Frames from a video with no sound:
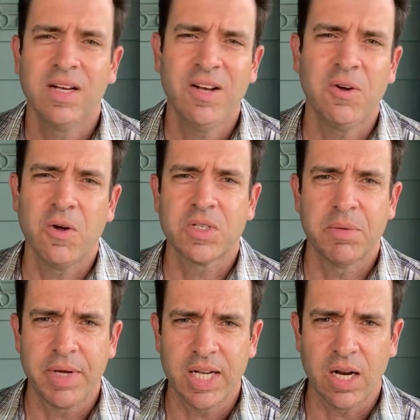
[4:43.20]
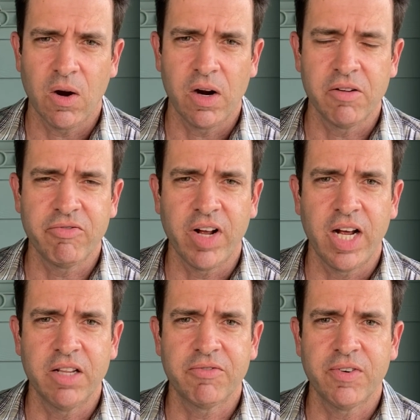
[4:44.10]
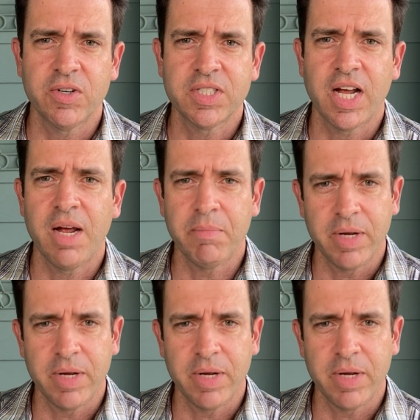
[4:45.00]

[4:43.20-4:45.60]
Coco's can be a little hard to find the first time,